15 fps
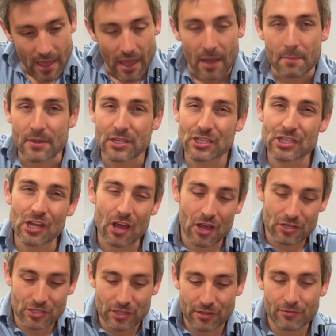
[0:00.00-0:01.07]

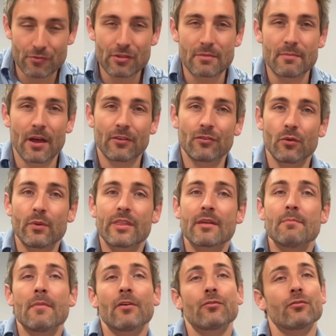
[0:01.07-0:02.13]
massage through the muscle with the
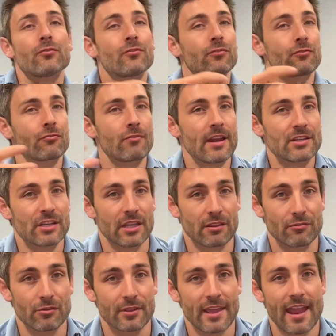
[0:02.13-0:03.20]
muscle stretching
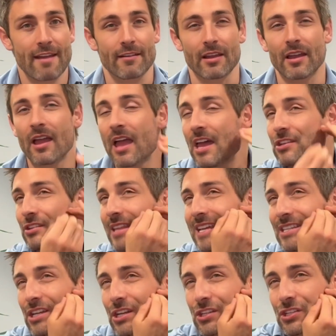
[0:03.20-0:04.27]
through the area. So
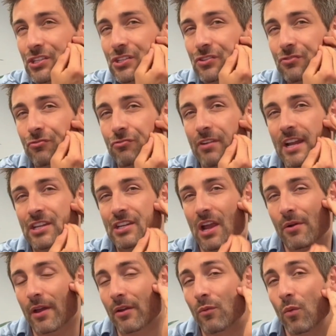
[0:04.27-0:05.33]
that's gonna stretch
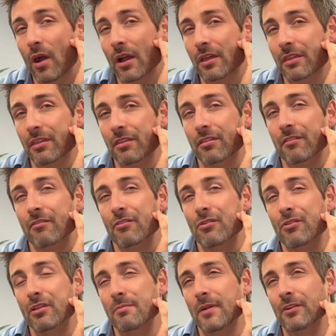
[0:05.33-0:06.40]
out and work through
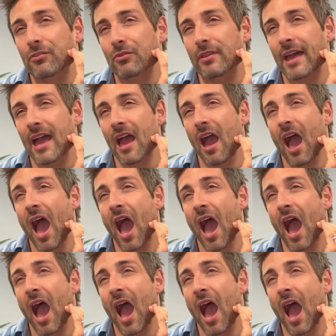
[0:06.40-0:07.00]
the muscle there.